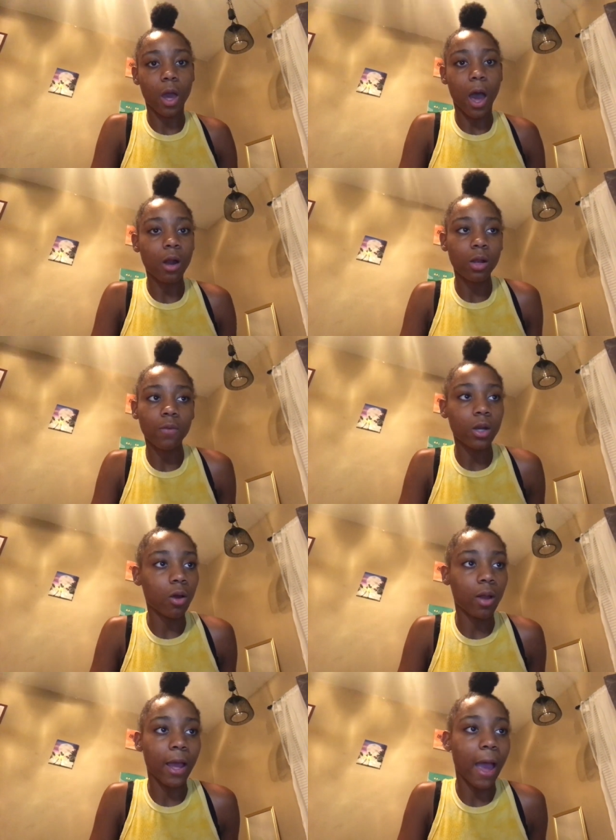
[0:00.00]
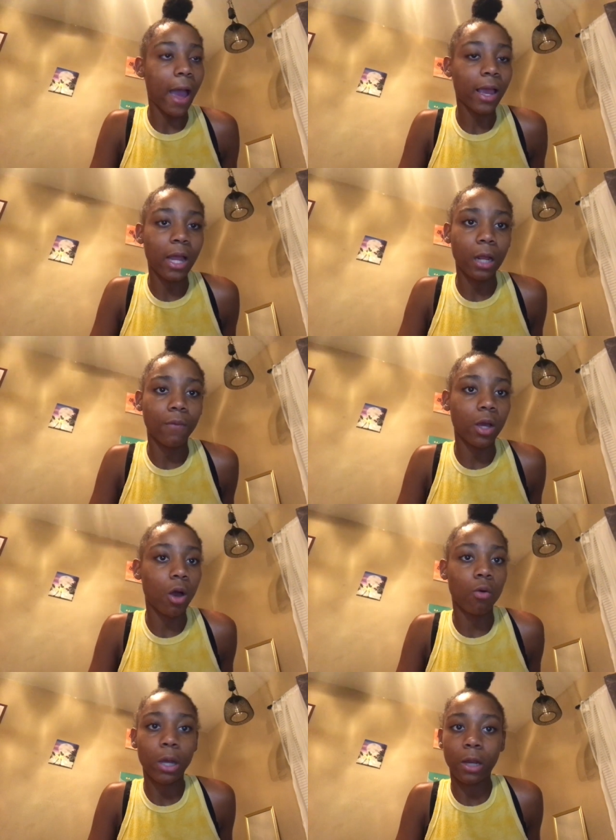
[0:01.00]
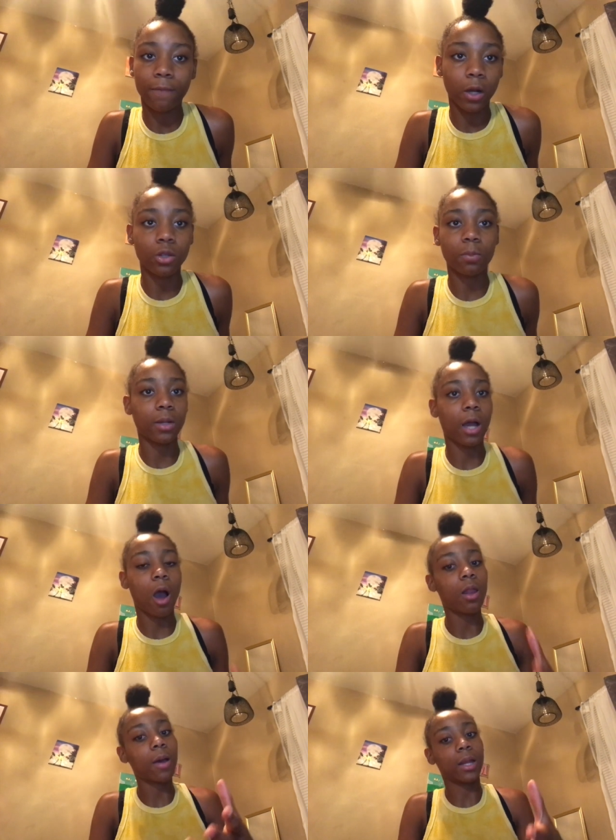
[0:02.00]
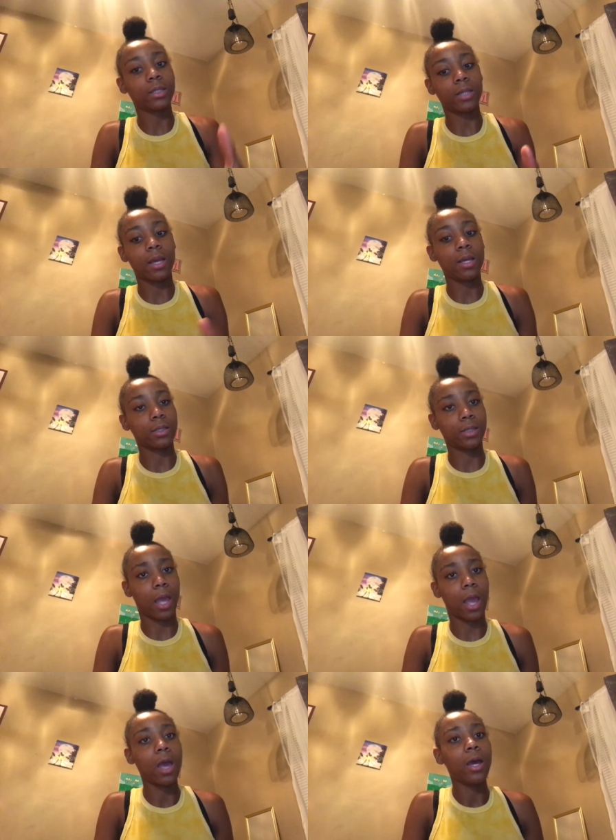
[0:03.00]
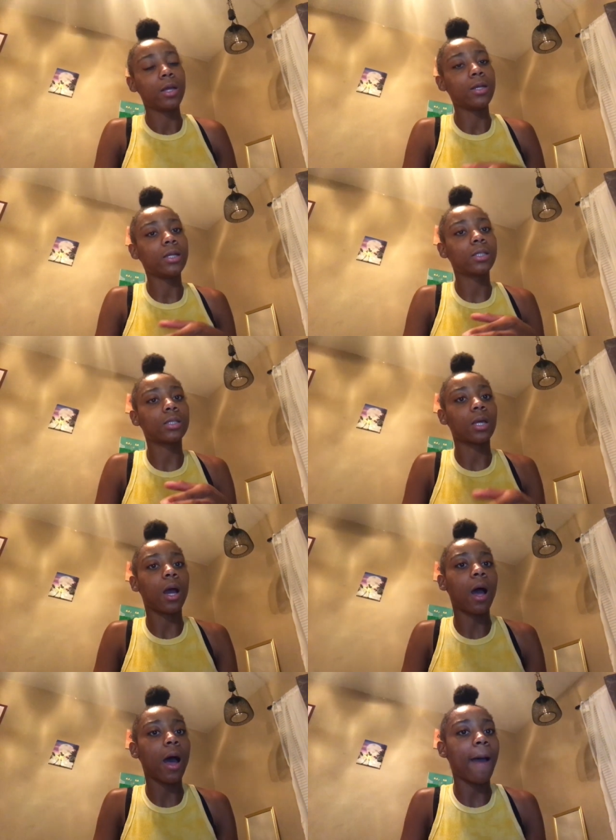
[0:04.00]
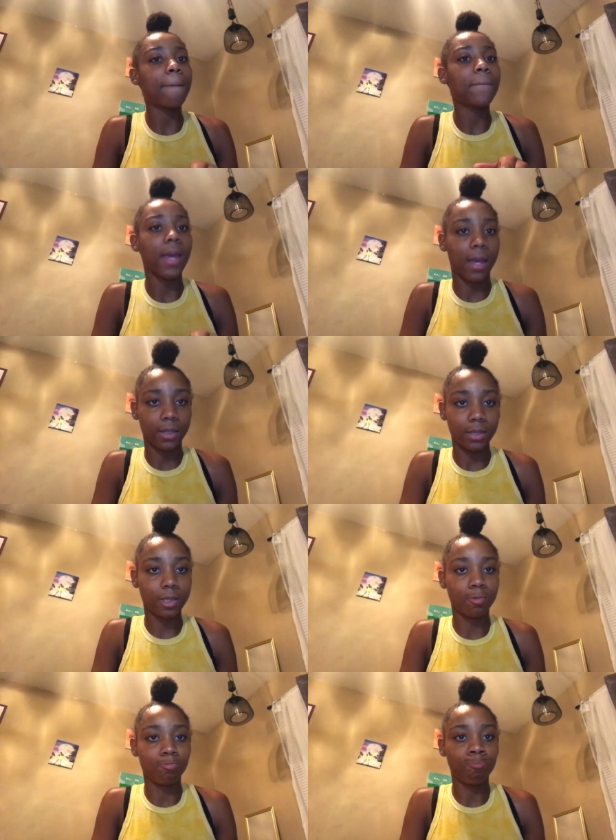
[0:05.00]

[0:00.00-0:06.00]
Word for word: I don't even know, like, I can't even go any further. But all I gotta say is that this is a hot mess.